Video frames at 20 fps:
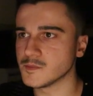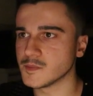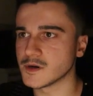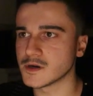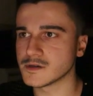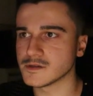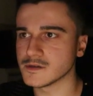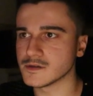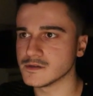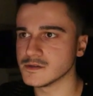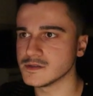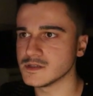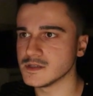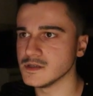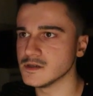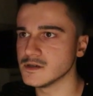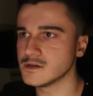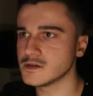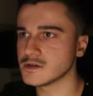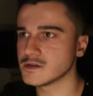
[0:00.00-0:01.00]
particles
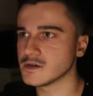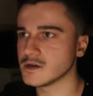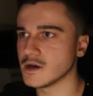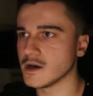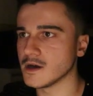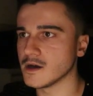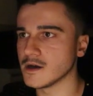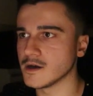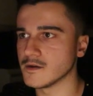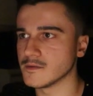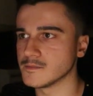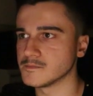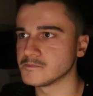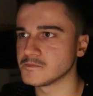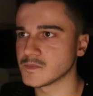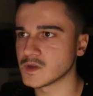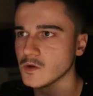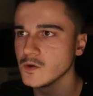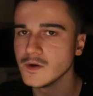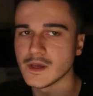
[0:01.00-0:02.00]
here
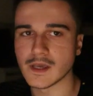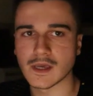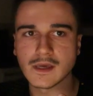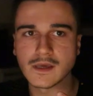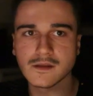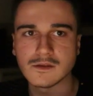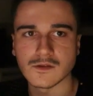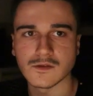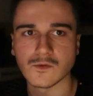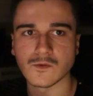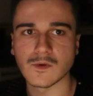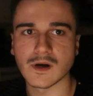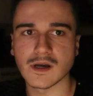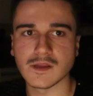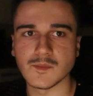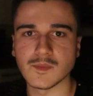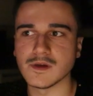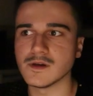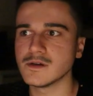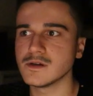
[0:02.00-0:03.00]
going into
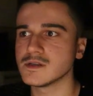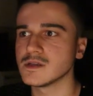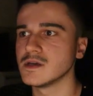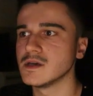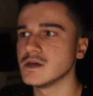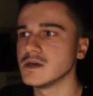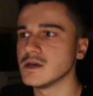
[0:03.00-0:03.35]
Whitebeard.